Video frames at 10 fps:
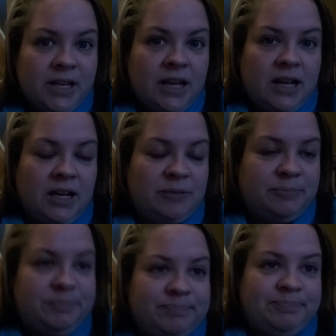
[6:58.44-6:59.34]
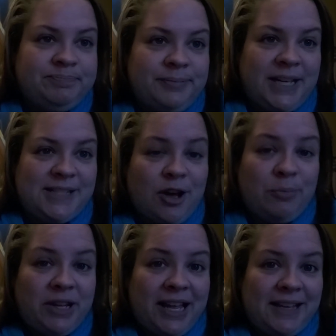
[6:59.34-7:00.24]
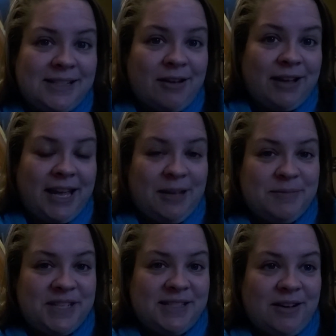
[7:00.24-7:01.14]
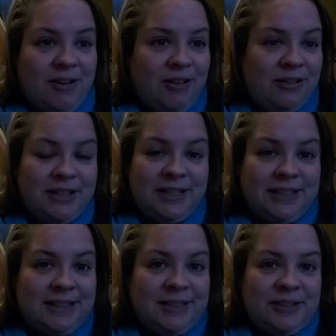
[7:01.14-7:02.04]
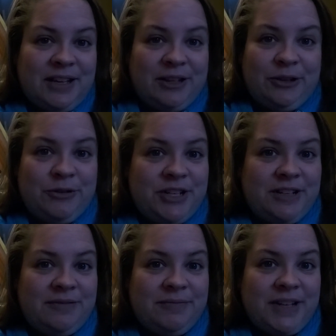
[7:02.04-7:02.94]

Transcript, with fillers: Um, it's all play, it's all games, it's all illusion,